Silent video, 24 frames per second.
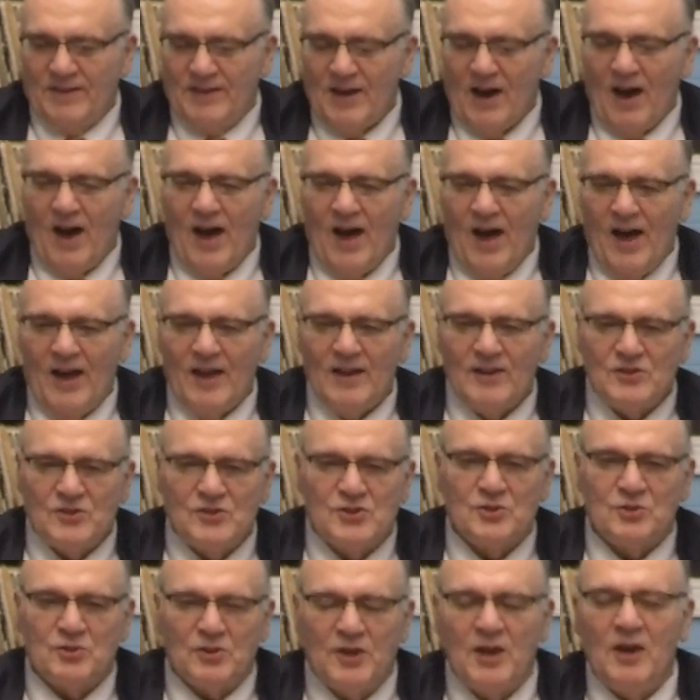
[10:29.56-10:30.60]

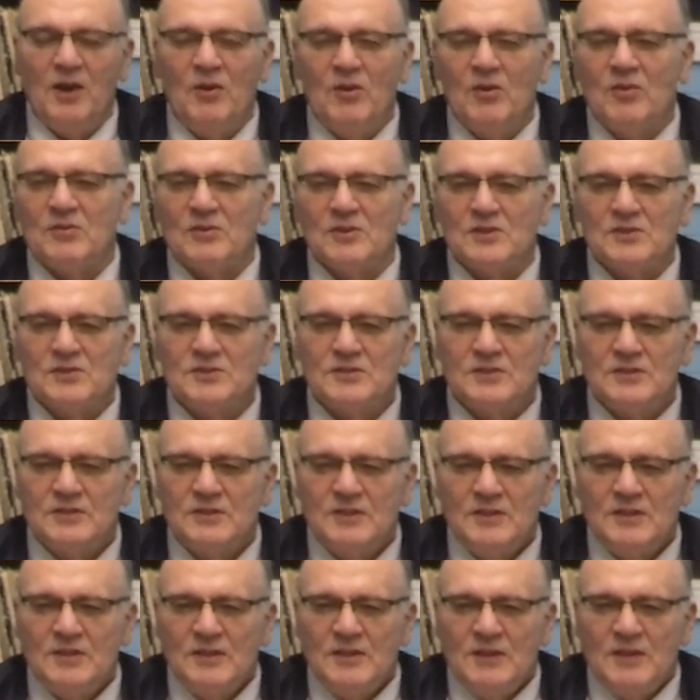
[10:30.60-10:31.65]
God took care of us.
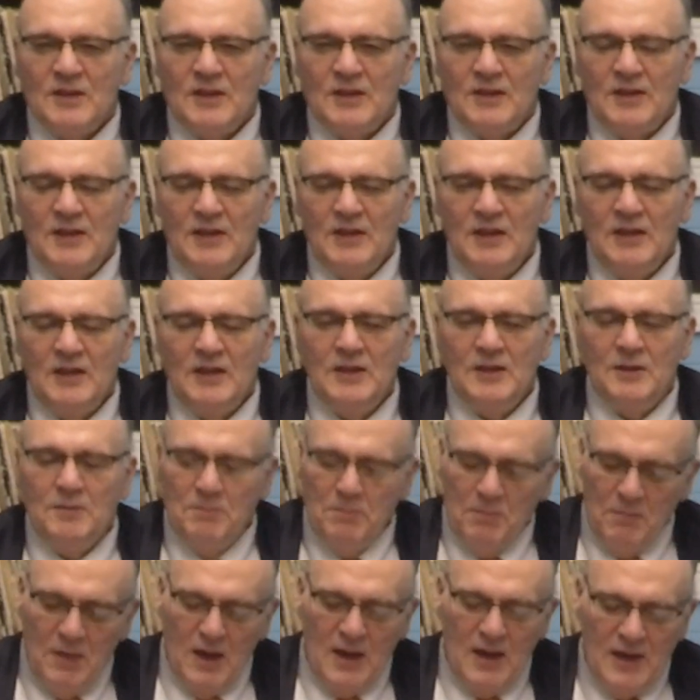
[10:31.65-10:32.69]
He
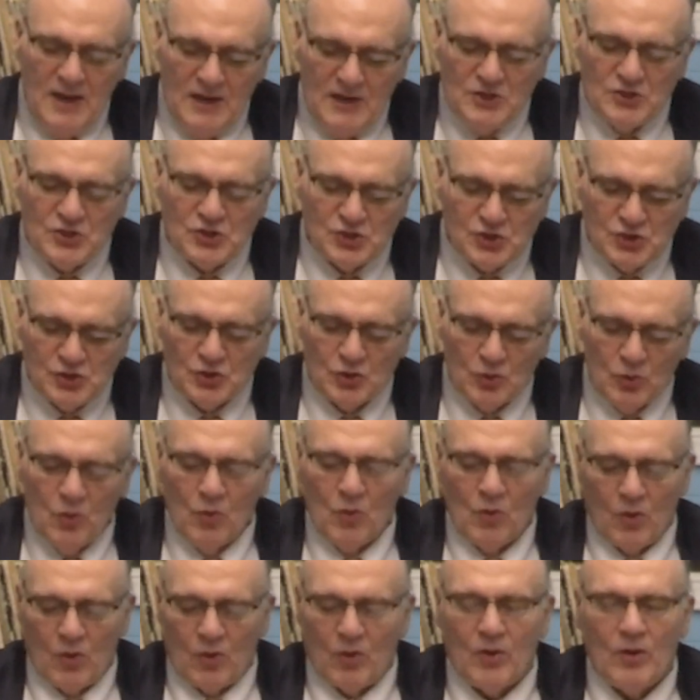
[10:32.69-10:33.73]
made
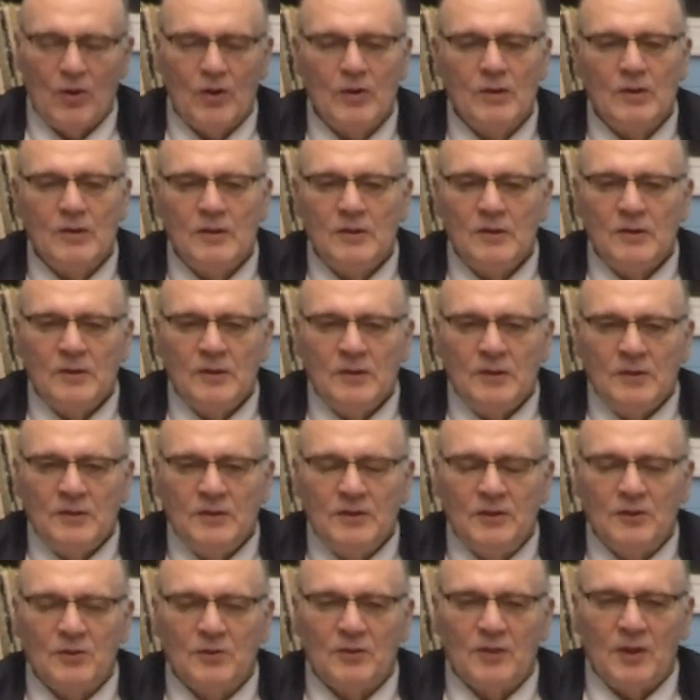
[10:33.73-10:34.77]
sure,
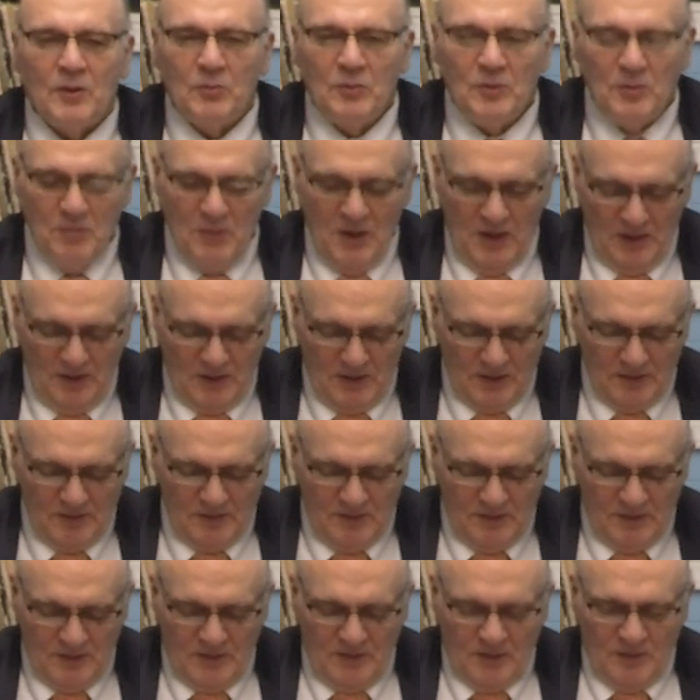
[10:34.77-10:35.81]
that we made it.
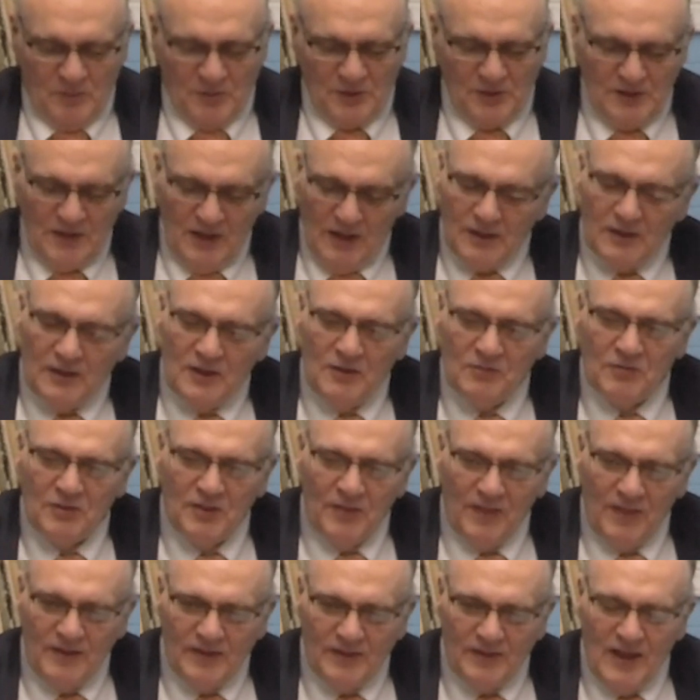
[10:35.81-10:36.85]
But yet,
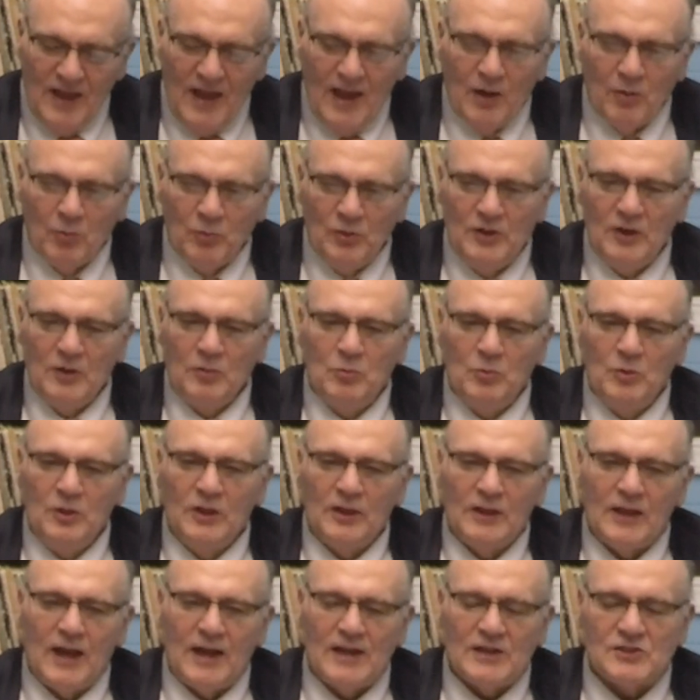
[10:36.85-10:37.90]
even in that, we didn't
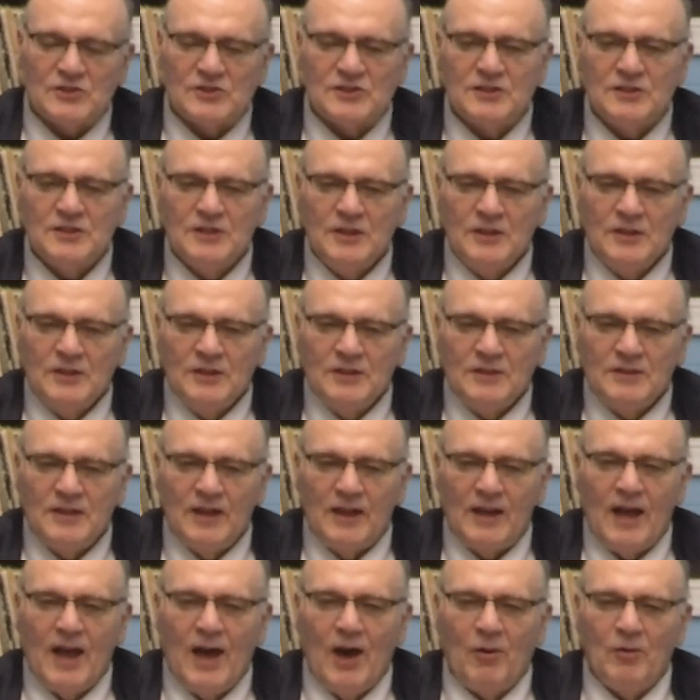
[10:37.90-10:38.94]
realize
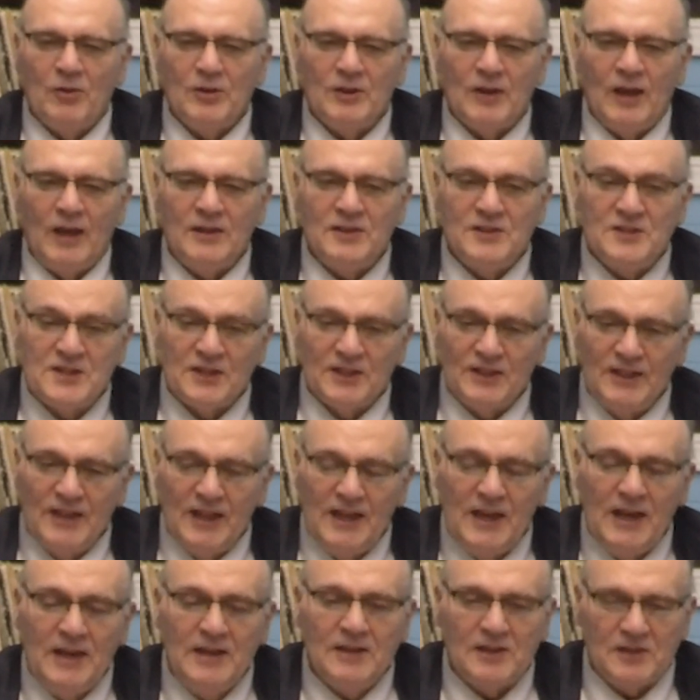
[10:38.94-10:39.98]
that how it had
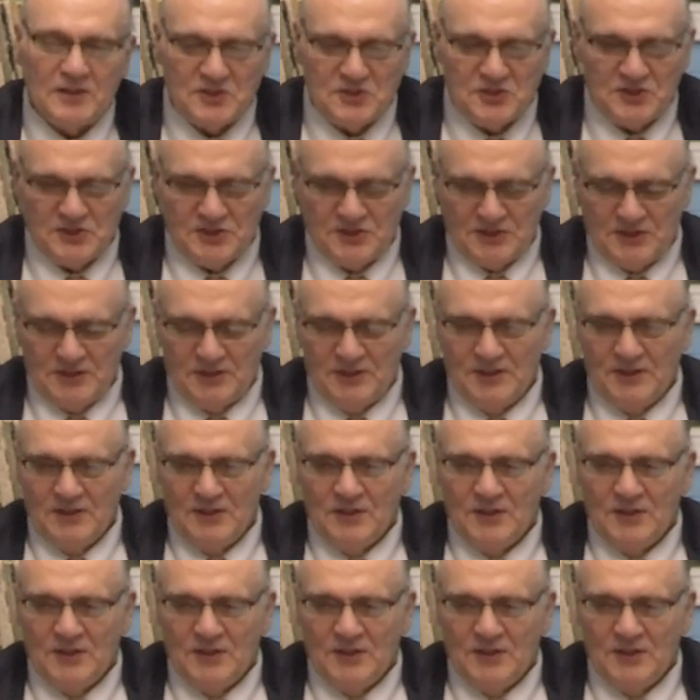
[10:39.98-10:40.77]
delayed us.